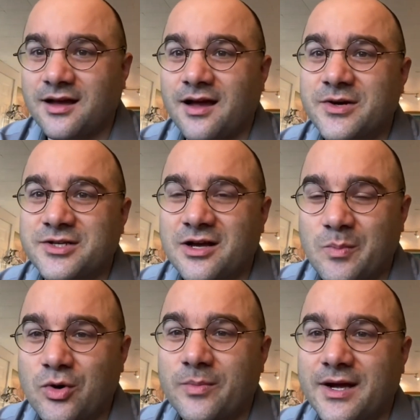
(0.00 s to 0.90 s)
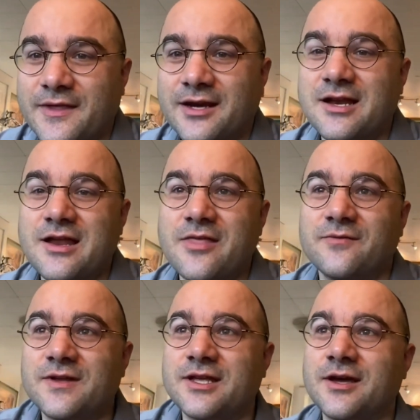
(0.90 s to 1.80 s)
I'm going to talk more about that in another
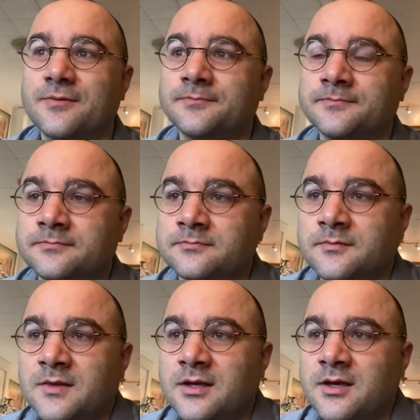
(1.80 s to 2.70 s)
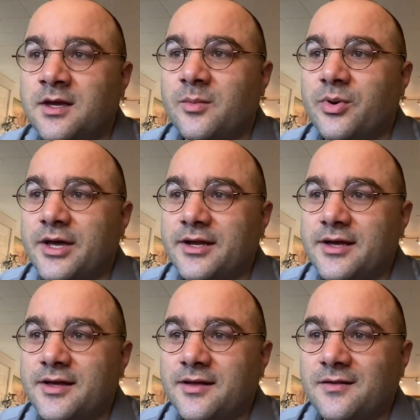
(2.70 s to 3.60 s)
video.
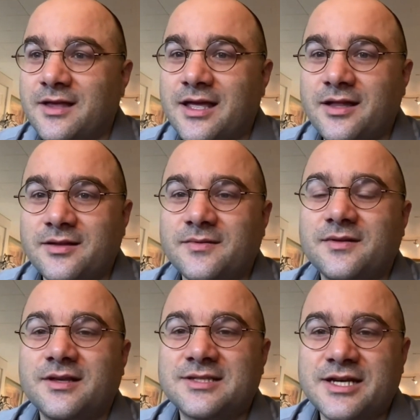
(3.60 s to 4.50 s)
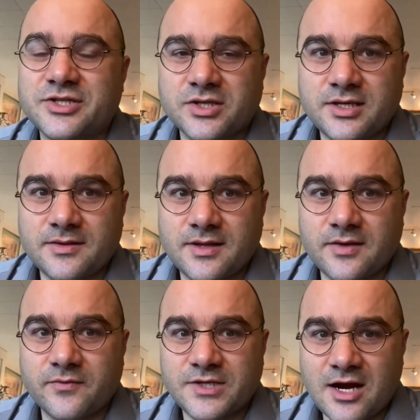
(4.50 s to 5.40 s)
But essentially,
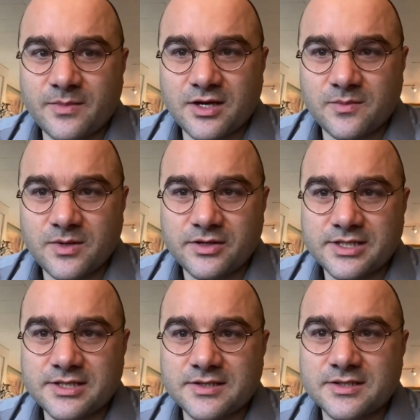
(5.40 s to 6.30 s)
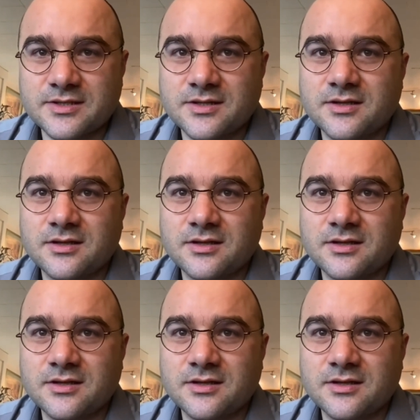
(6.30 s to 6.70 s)
retirement communities,